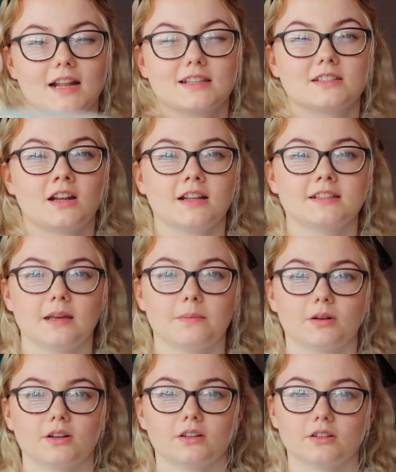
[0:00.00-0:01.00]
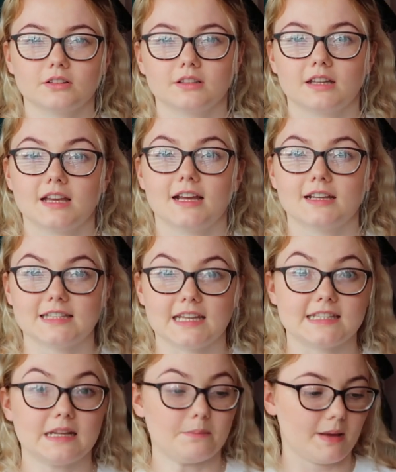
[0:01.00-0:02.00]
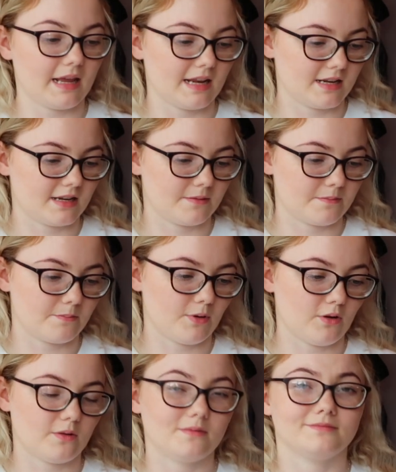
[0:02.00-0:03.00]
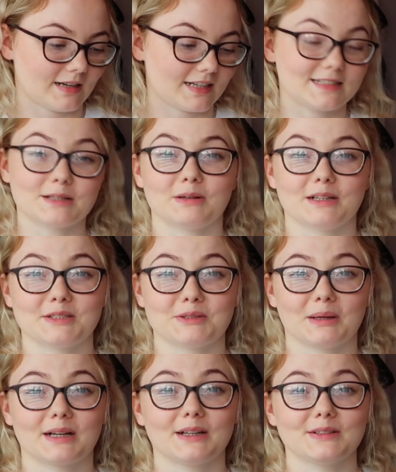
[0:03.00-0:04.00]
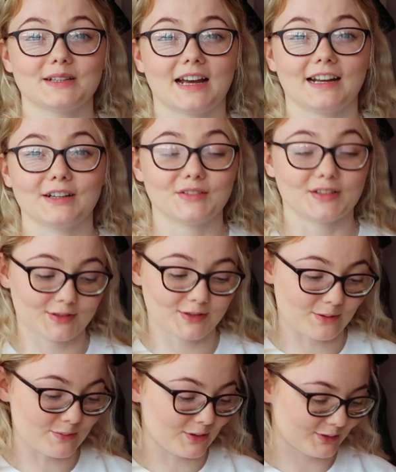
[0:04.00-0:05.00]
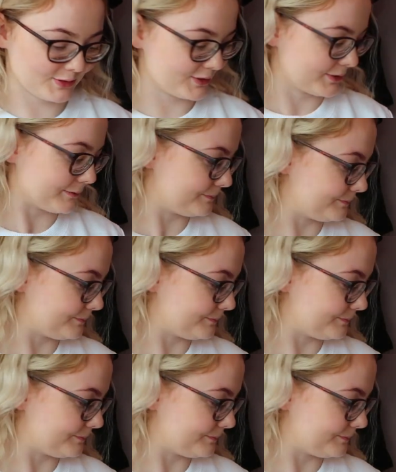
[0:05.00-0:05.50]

It's not a typical Disney pin, but I still wanted to include it. I love it so much.